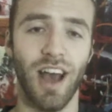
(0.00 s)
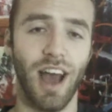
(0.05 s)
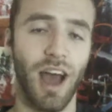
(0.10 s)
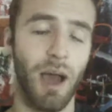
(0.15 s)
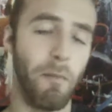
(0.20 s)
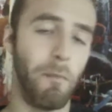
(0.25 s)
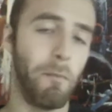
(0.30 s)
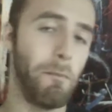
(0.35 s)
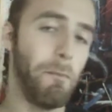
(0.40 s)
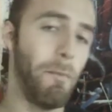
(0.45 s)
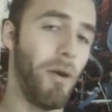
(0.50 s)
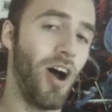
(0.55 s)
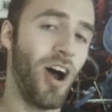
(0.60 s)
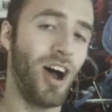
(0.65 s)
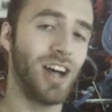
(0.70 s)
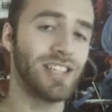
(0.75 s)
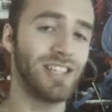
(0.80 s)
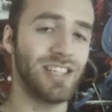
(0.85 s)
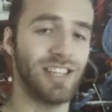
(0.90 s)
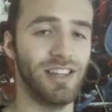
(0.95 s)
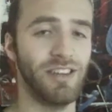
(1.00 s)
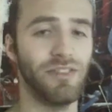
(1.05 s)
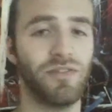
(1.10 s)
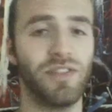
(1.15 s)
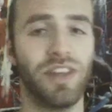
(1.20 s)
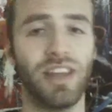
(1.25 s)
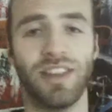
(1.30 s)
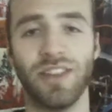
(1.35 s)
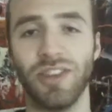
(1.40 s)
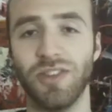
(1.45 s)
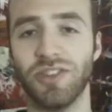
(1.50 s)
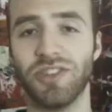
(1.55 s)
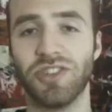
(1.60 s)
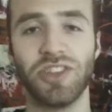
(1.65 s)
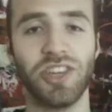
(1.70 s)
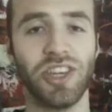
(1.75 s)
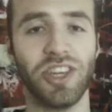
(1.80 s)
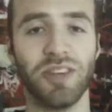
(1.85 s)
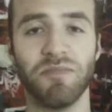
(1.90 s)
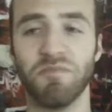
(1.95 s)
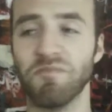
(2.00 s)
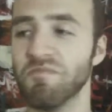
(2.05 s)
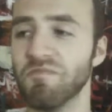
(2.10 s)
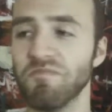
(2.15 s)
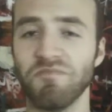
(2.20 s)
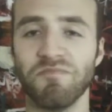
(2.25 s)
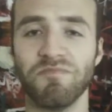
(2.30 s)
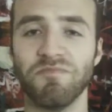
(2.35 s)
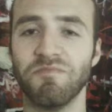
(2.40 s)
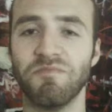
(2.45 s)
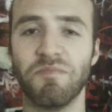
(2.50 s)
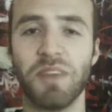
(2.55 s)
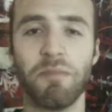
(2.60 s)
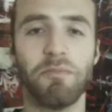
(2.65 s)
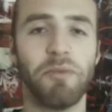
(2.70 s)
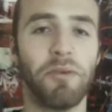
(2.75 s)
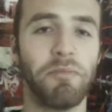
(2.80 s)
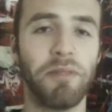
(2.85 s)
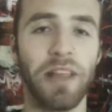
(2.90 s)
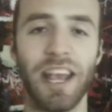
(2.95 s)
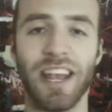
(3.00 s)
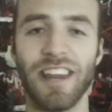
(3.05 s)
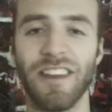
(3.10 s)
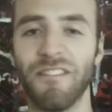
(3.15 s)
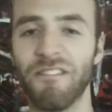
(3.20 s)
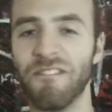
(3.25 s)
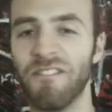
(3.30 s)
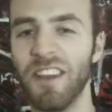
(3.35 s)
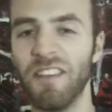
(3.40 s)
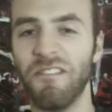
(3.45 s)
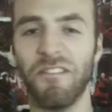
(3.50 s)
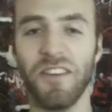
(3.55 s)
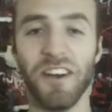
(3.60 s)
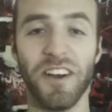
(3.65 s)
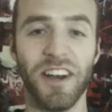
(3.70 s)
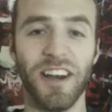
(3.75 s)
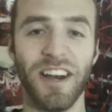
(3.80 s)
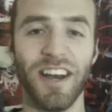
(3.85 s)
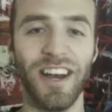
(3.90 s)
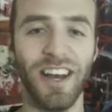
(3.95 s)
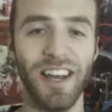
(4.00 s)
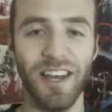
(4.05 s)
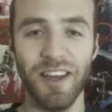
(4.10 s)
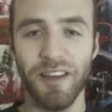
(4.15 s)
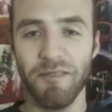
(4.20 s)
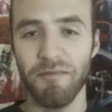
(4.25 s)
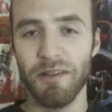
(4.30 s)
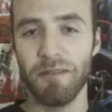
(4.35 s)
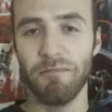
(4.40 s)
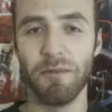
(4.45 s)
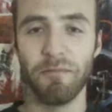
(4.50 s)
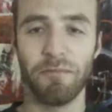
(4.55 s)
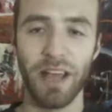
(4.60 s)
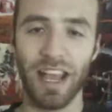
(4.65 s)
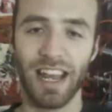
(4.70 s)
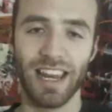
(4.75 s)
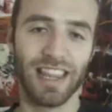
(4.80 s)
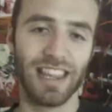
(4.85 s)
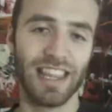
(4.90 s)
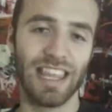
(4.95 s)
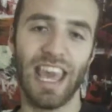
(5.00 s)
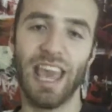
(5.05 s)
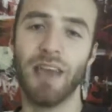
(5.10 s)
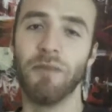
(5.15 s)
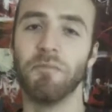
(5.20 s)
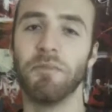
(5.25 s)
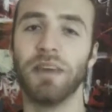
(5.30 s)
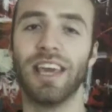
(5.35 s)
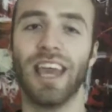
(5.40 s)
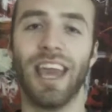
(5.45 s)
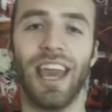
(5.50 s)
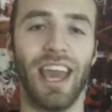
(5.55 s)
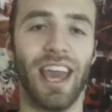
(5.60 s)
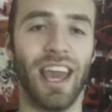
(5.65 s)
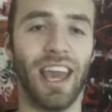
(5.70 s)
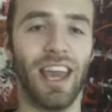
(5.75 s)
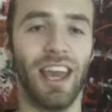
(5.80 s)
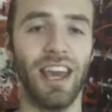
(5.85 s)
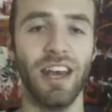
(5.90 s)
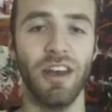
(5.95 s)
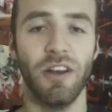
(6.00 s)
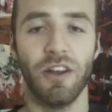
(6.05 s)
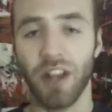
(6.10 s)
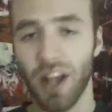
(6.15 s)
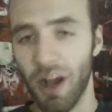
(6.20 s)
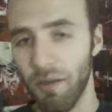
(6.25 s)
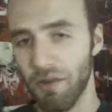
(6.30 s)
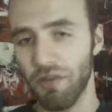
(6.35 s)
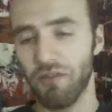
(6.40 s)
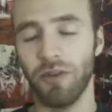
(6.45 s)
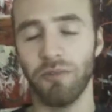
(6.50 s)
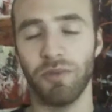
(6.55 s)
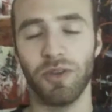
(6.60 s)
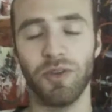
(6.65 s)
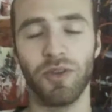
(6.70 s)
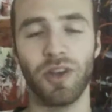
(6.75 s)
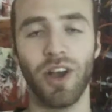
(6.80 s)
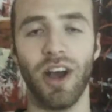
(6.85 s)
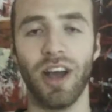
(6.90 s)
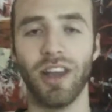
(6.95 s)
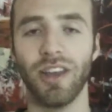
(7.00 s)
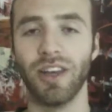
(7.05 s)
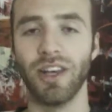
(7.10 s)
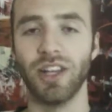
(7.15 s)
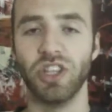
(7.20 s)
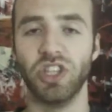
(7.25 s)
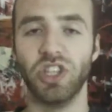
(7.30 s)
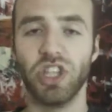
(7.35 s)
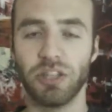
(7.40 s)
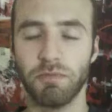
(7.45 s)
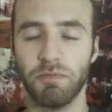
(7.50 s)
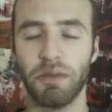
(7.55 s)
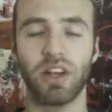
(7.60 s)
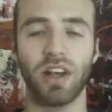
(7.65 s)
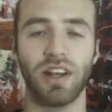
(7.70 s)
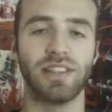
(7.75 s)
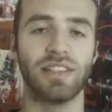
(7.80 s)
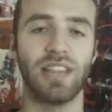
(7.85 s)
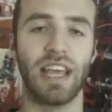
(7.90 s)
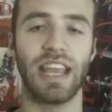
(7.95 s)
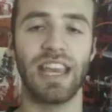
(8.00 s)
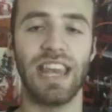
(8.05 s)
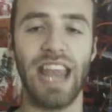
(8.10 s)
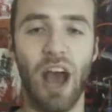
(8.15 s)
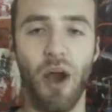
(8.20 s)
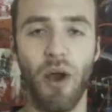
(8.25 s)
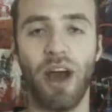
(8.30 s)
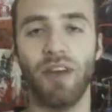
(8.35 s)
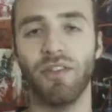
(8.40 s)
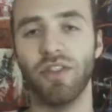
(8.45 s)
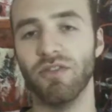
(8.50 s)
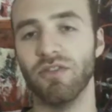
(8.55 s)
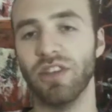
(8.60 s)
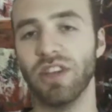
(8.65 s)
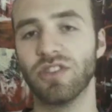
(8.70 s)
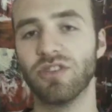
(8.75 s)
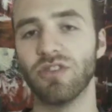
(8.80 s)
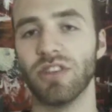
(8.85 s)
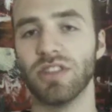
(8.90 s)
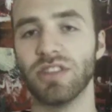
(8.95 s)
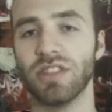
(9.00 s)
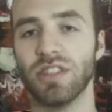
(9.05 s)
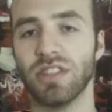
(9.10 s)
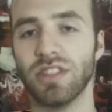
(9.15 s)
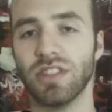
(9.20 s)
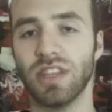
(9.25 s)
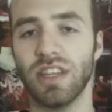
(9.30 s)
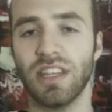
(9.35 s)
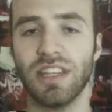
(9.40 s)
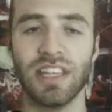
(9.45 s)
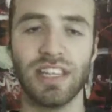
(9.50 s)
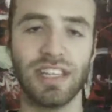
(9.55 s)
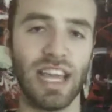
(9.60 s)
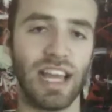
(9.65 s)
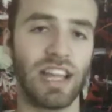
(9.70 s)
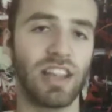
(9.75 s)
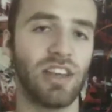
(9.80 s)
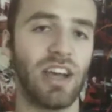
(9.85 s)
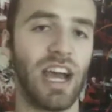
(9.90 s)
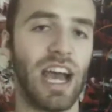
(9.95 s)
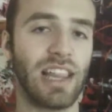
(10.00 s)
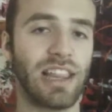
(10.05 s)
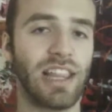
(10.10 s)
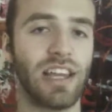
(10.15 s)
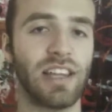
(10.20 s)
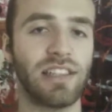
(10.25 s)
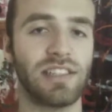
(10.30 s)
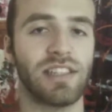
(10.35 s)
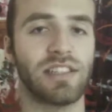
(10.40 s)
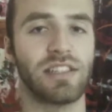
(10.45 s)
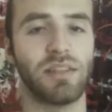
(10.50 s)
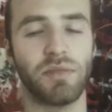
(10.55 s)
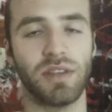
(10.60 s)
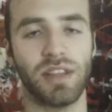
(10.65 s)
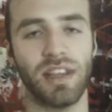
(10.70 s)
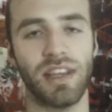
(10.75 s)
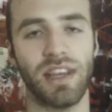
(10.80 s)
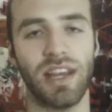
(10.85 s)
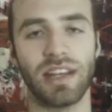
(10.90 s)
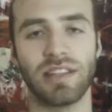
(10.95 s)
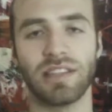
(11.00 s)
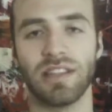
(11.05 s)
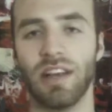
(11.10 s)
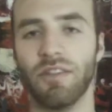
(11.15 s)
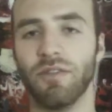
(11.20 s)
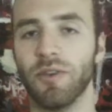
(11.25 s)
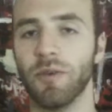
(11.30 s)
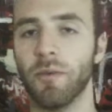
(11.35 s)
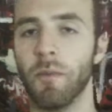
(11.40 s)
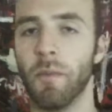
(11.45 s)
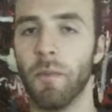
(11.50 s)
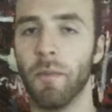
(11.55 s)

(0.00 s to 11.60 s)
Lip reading: I'm positive that you'd see people playing in FIFA, people playing in the NBA, coming from Uganda just because they now have the resources to take their athleticism to the next level.